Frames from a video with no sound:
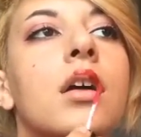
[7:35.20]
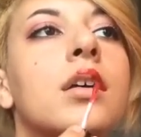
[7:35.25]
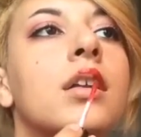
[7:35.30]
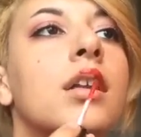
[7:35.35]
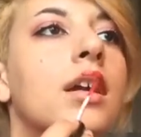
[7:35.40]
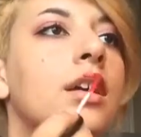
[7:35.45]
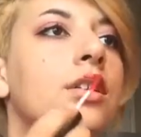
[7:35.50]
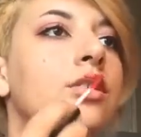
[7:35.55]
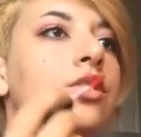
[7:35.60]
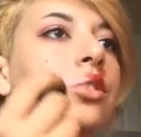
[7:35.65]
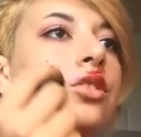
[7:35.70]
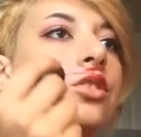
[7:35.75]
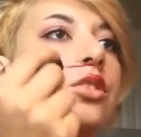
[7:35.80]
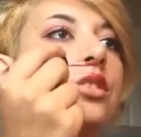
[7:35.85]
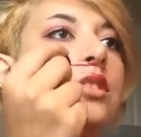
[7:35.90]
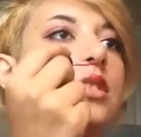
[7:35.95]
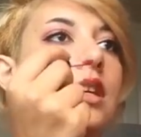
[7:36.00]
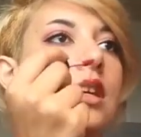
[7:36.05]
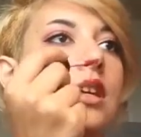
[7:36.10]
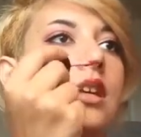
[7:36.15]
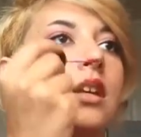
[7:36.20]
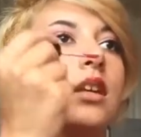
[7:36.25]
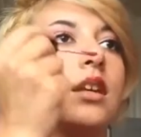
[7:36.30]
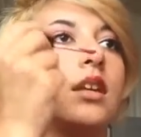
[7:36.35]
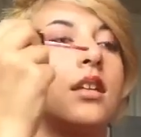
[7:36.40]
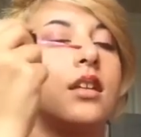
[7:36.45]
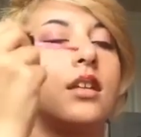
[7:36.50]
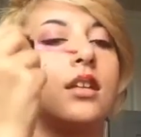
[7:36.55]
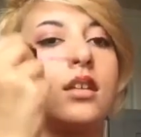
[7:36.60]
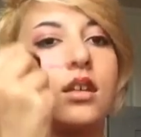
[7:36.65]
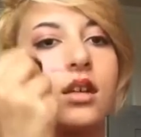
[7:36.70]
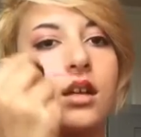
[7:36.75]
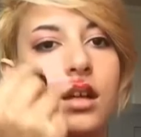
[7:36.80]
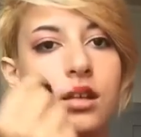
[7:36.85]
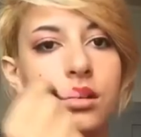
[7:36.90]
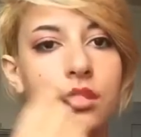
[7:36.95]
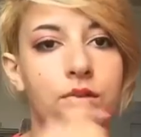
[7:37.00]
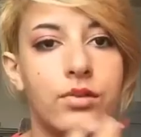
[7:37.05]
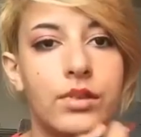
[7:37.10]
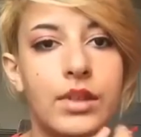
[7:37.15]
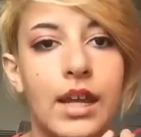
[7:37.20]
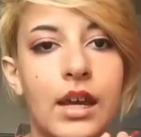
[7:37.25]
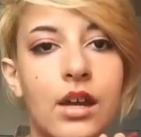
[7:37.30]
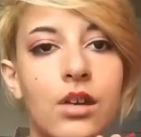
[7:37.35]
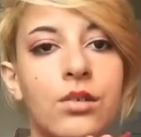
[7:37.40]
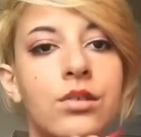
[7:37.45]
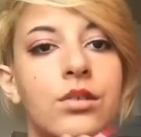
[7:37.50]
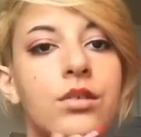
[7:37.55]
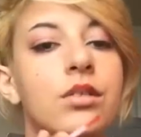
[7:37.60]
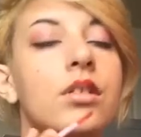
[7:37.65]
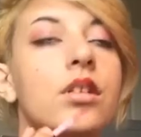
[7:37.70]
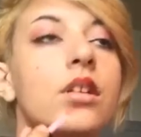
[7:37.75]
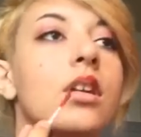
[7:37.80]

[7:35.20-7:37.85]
and actually just taking it kind of down